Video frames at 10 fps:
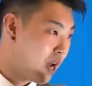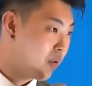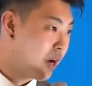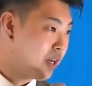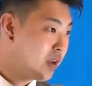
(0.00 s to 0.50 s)
now,
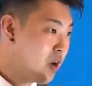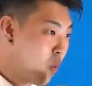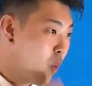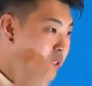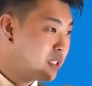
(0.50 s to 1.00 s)
right?
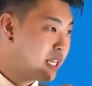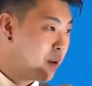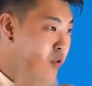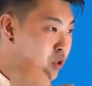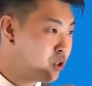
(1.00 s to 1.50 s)
1
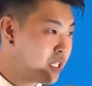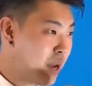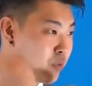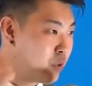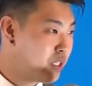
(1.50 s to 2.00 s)
stamp, 2
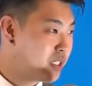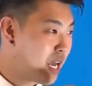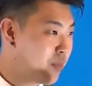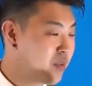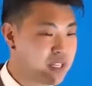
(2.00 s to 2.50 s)
stamp, 3
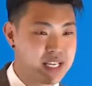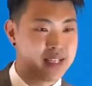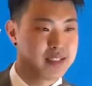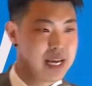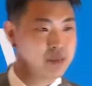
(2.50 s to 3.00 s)
stamp,
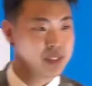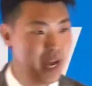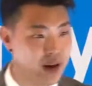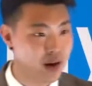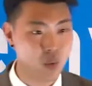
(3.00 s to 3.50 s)
10 stamps
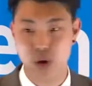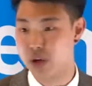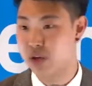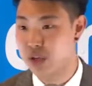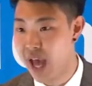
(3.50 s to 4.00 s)
later, what
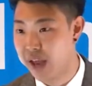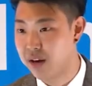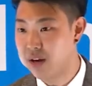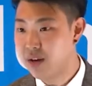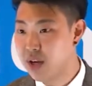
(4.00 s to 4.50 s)
do you
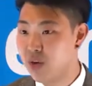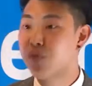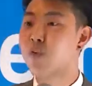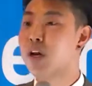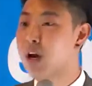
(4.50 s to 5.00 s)
get? You get a
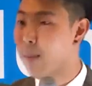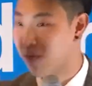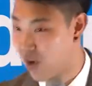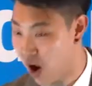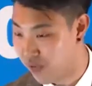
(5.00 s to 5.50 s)
free cup
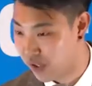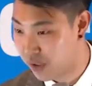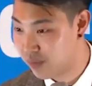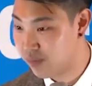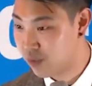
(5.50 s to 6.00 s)
of
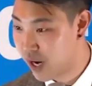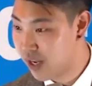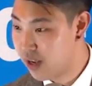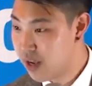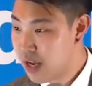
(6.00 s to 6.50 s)
coffee,
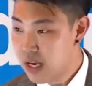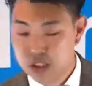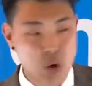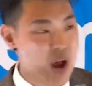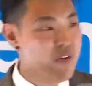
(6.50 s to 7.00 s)
right? So